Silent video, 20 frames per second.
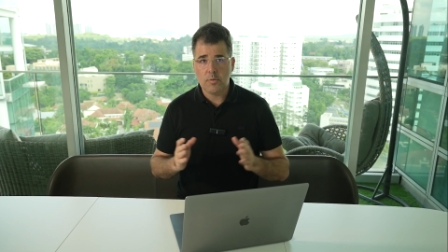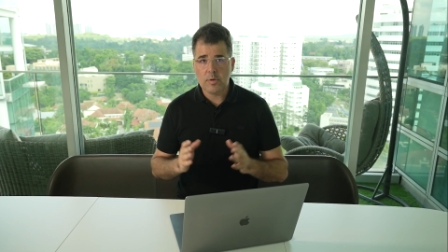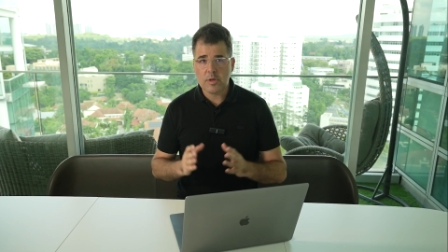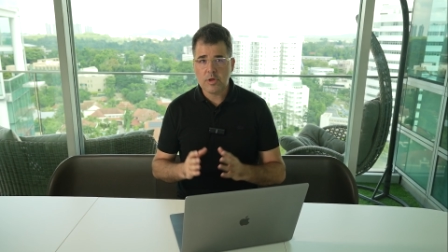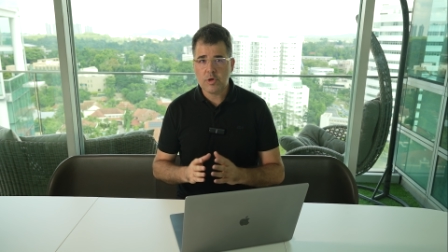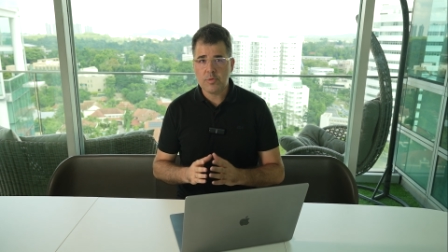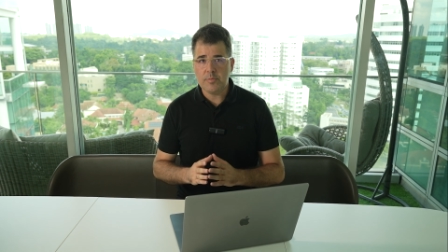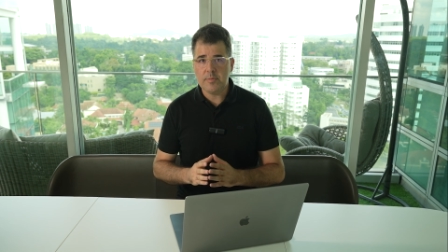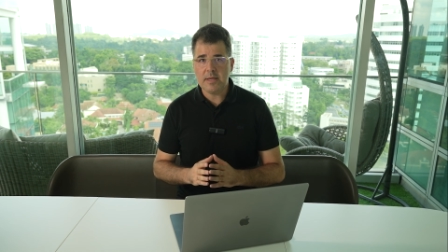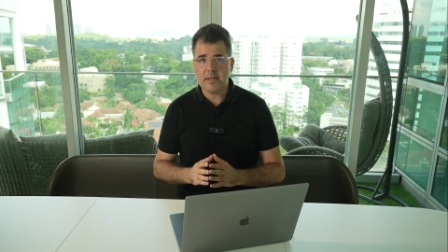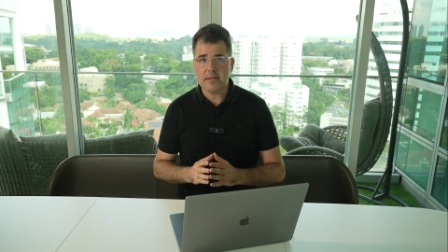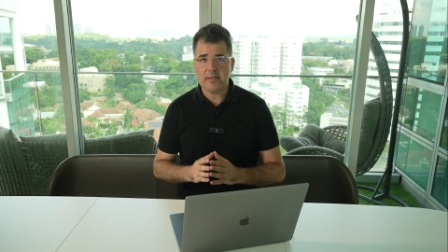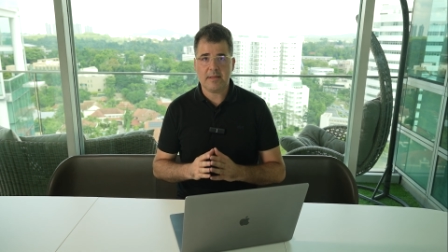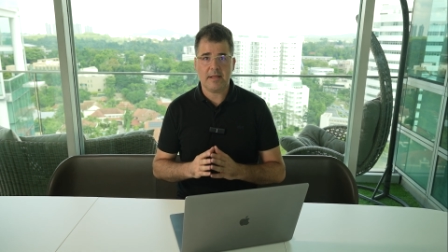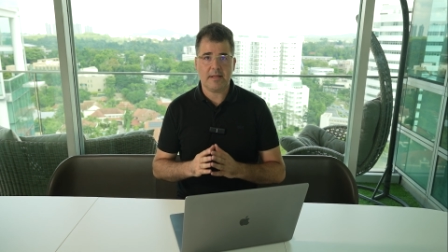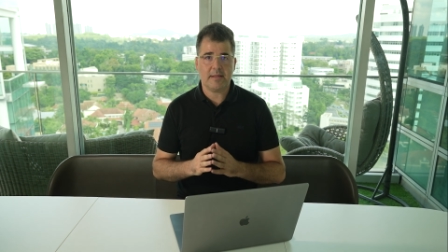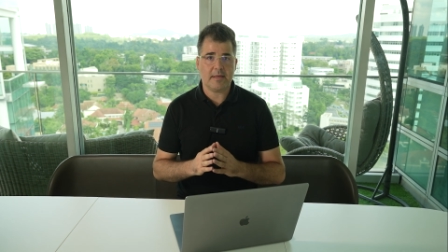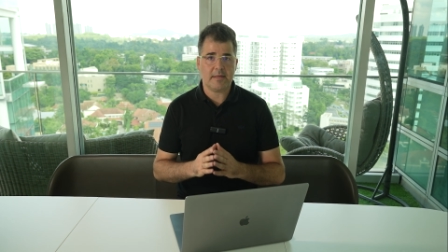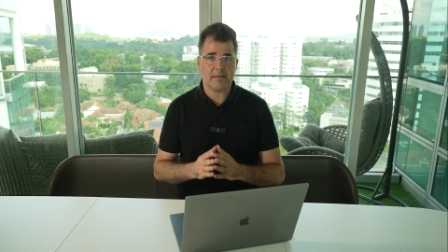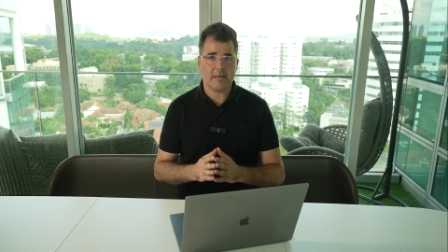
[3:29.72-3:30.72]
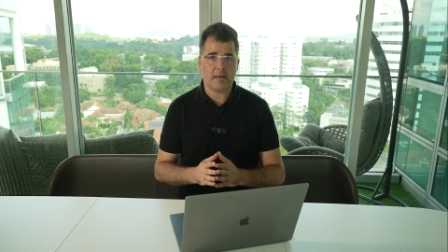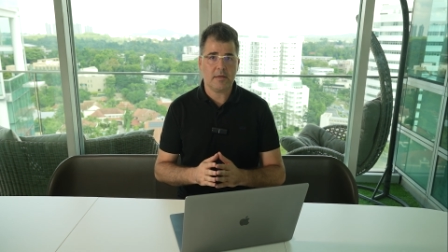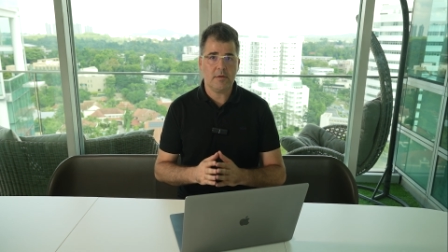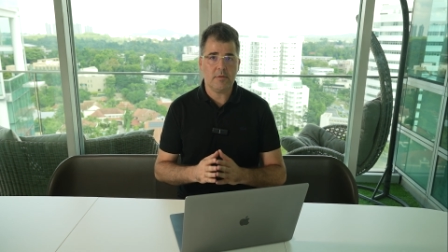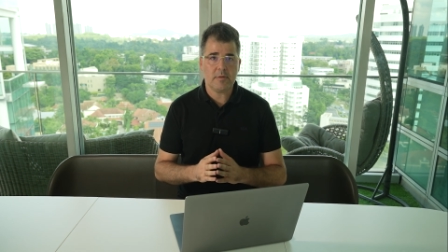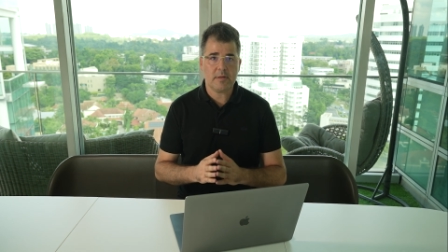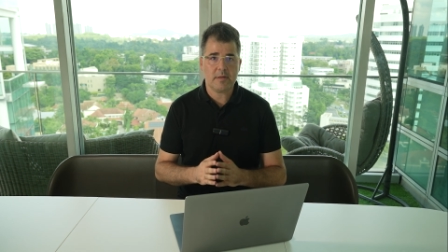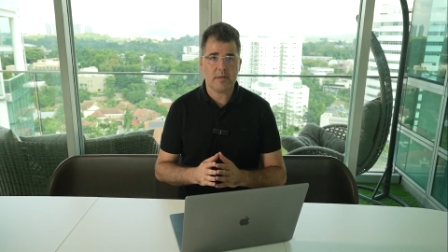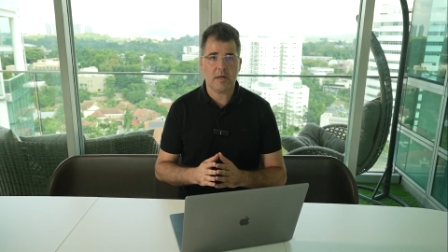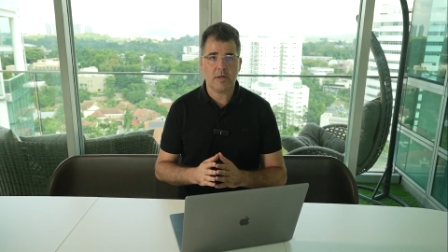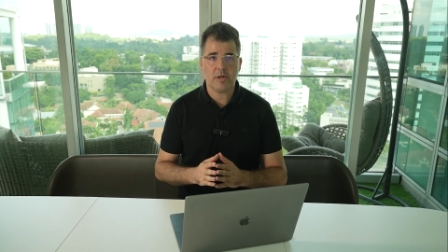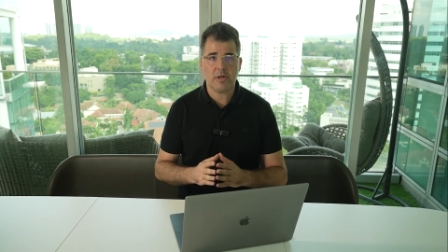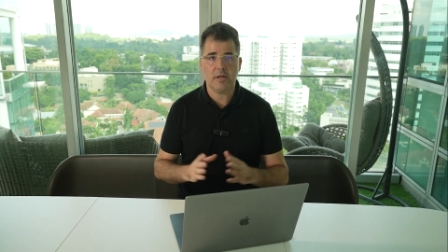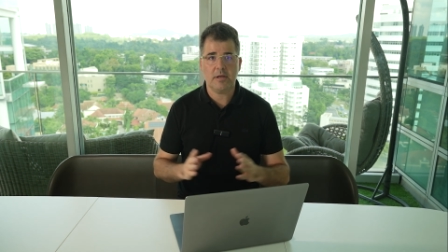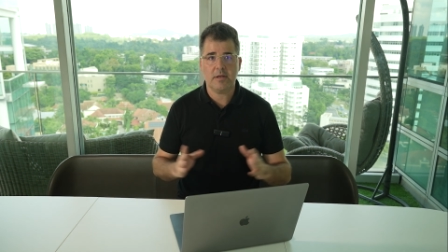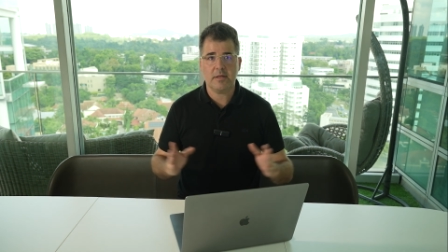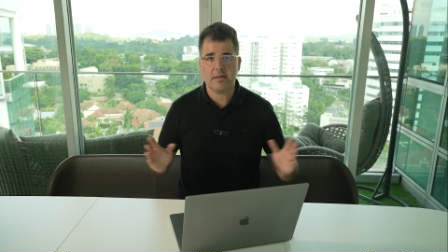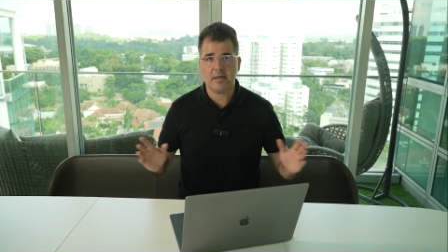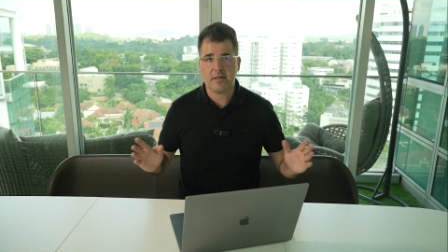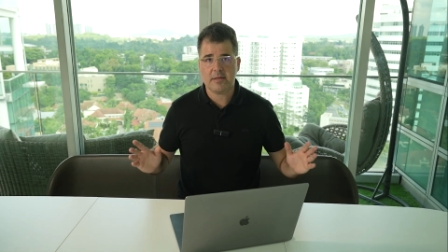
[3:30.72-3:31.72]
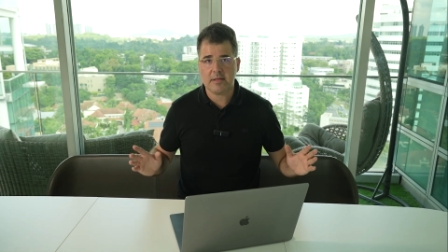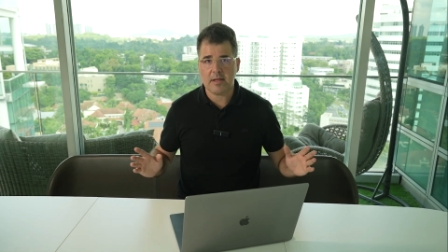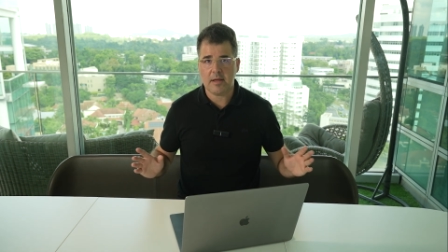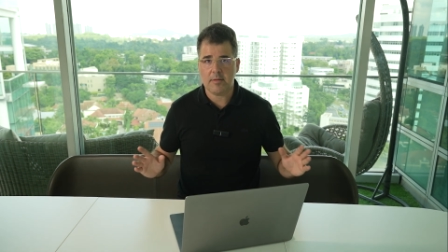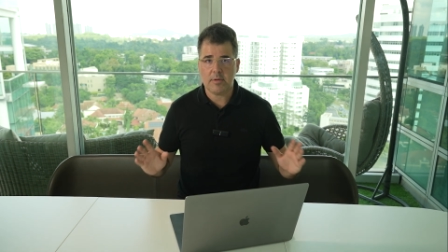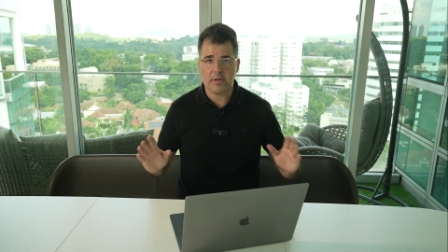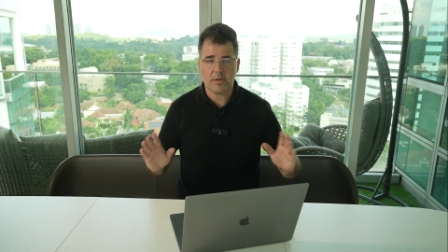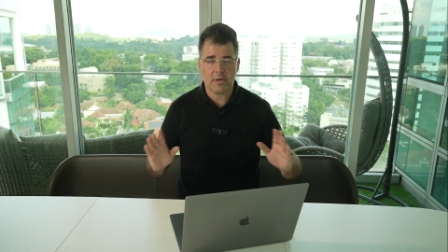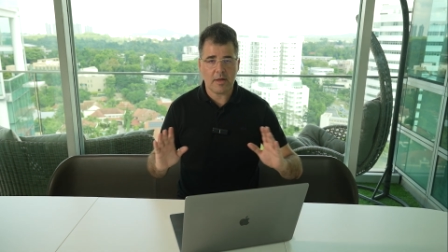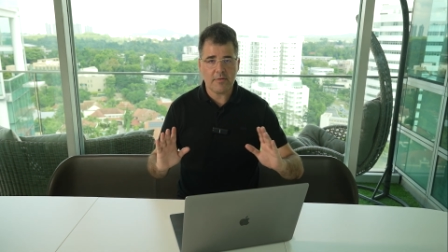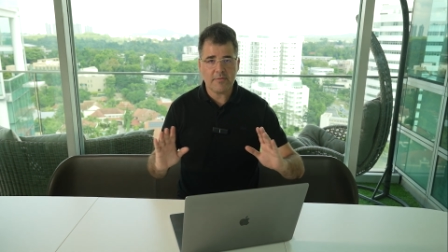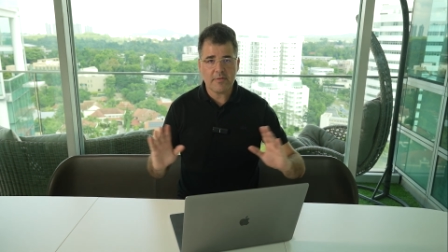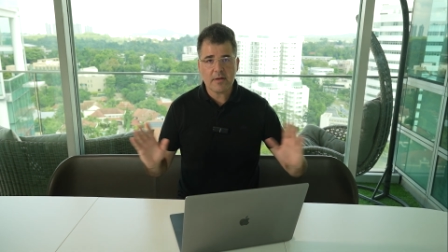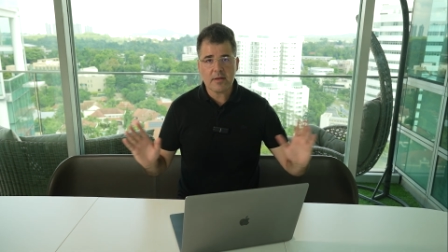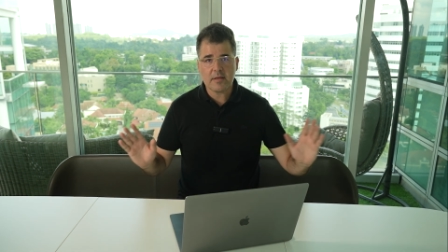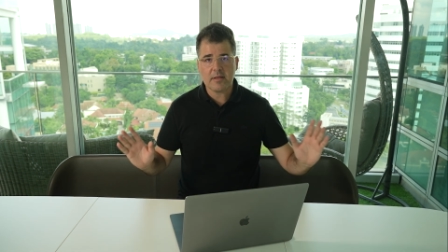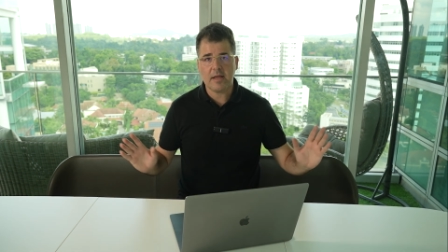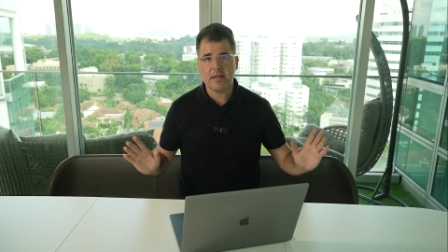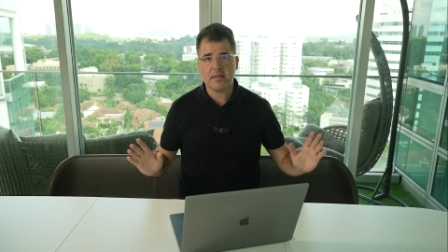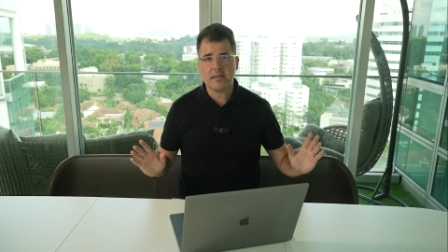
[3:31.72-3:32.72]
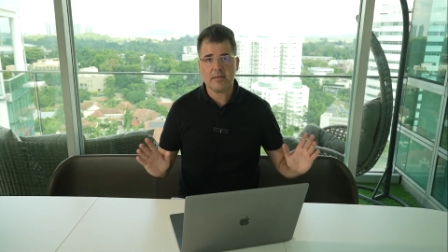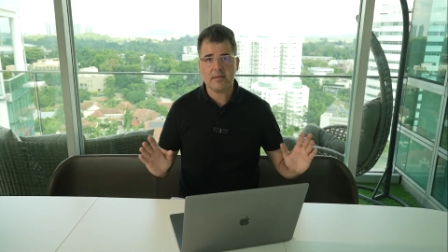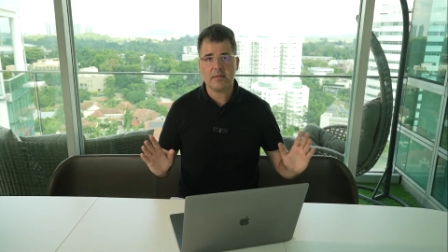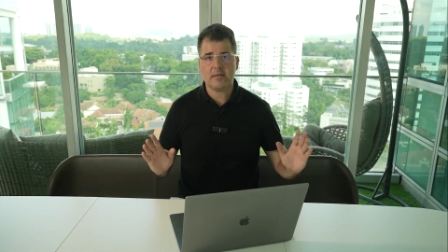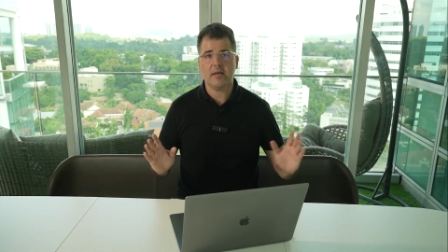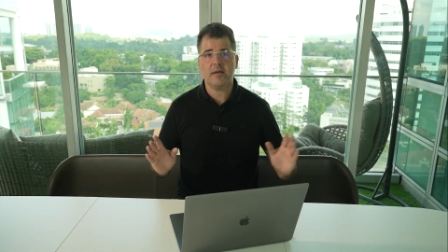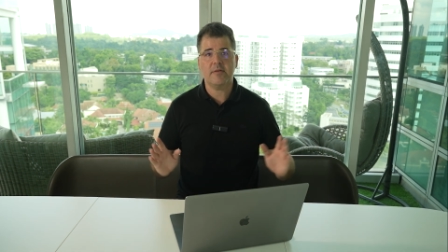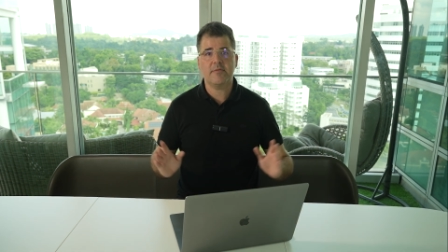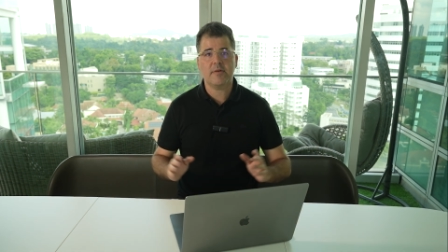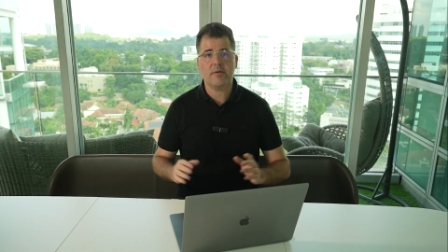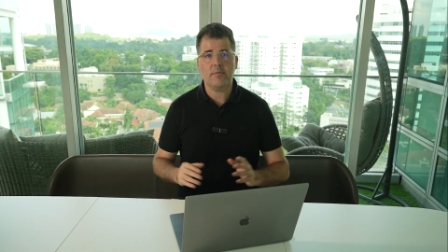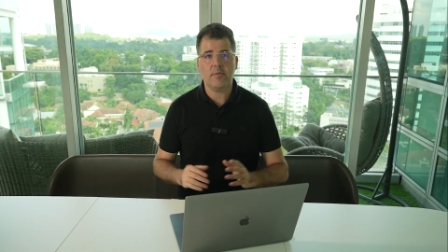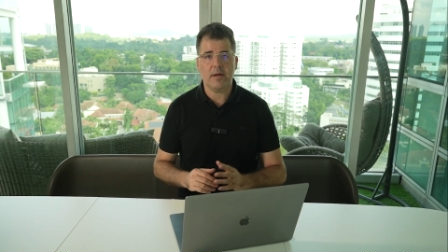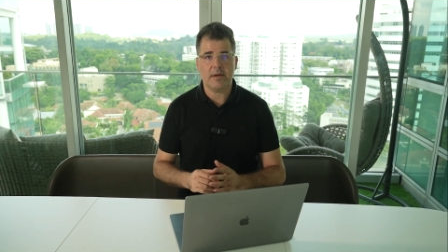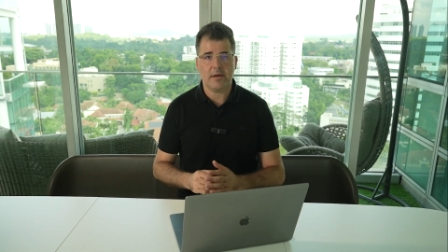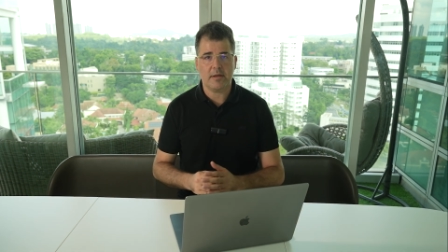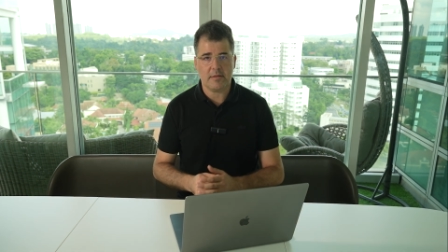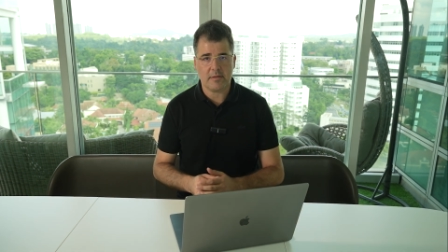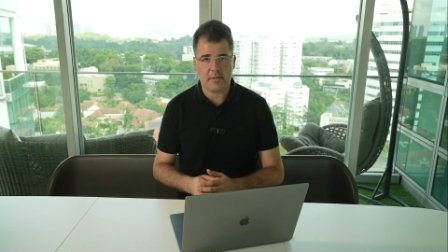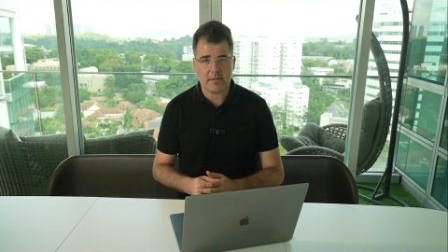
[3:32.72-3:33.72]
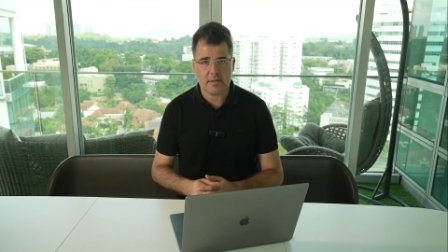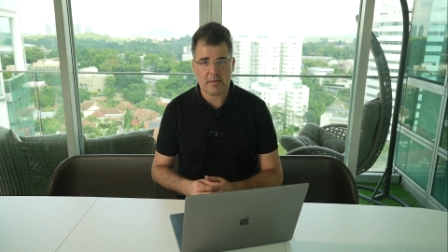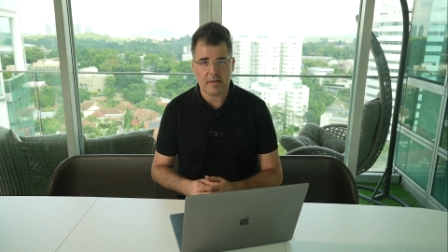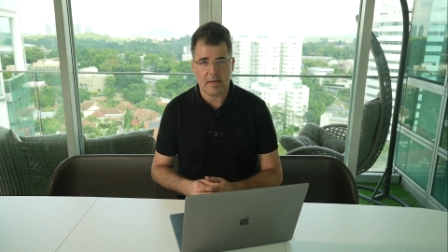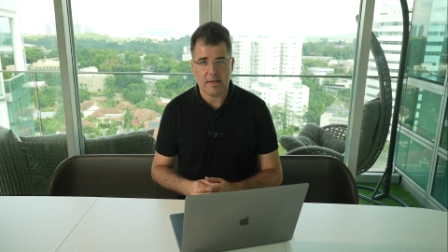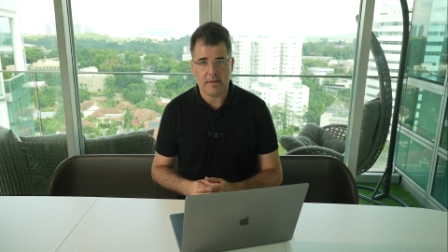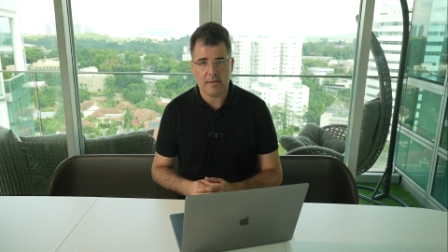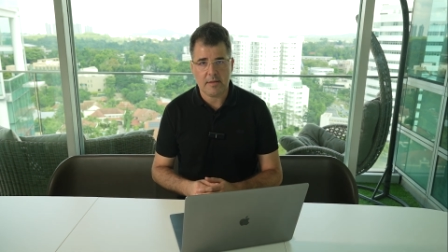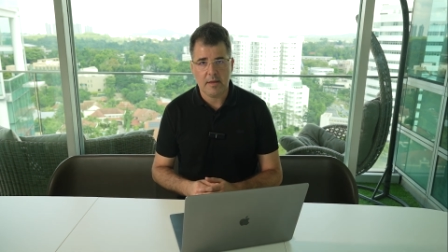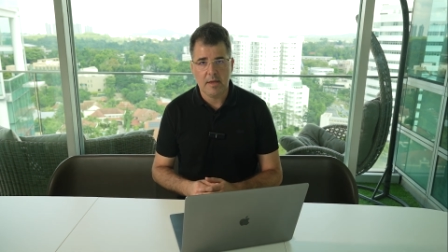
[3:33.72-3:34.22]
Which means that a secure session is established. I think that's everyone understands.